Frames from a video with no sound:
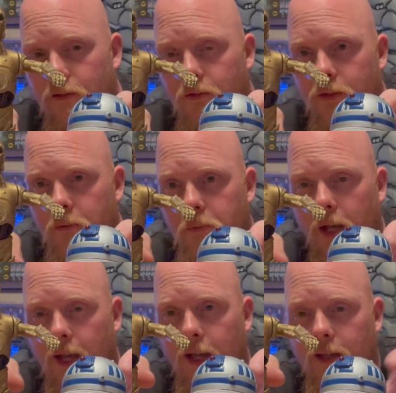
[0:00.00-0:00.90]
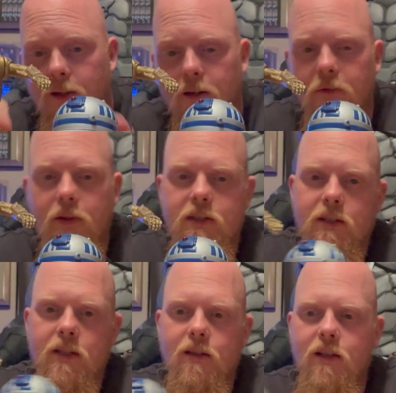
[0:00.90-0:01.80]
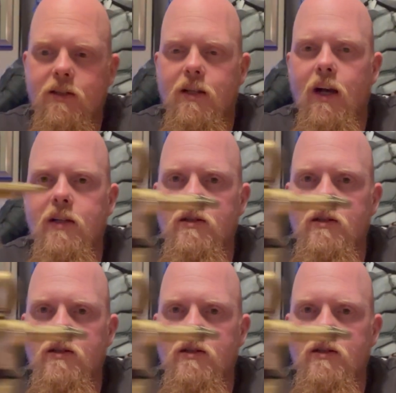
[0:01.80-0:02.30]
the back of these guys